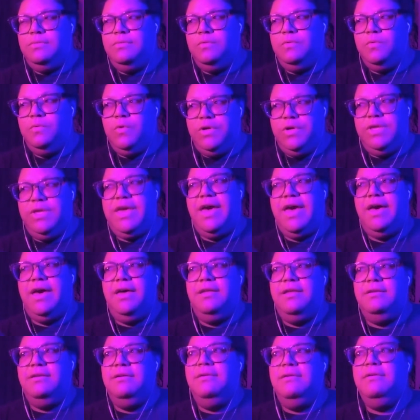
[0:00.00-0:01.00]
look at
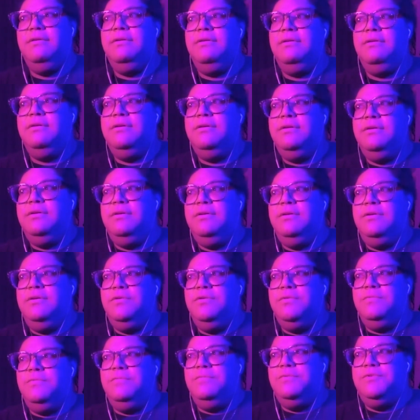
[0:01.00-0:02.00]

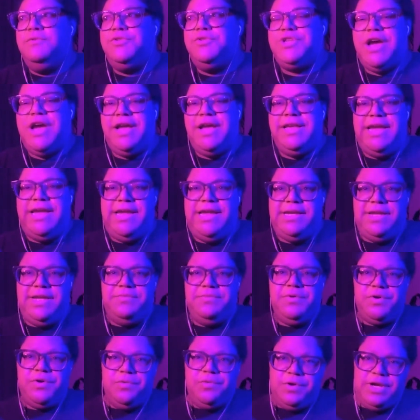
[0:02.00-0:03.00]
tracking and
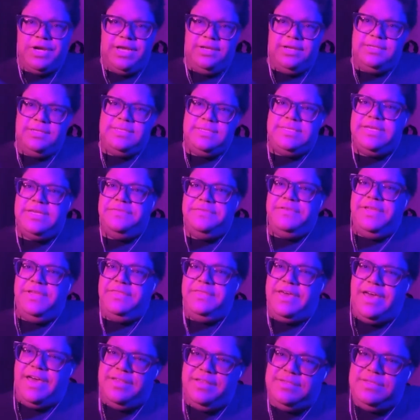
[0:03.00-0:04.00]
recording and stuff like
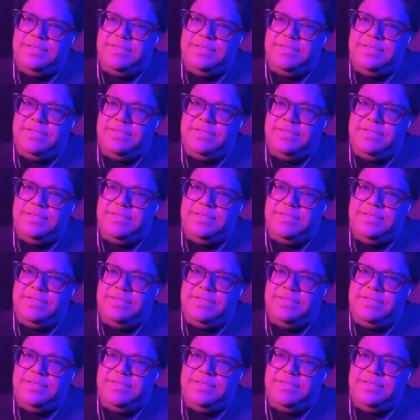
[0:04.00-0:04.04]
that.